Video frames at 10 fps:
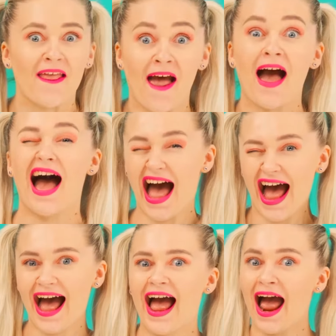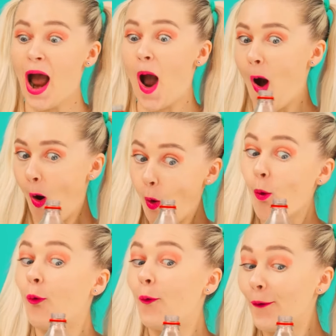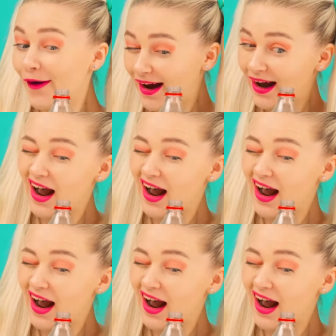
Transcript: You're right, why not? Look,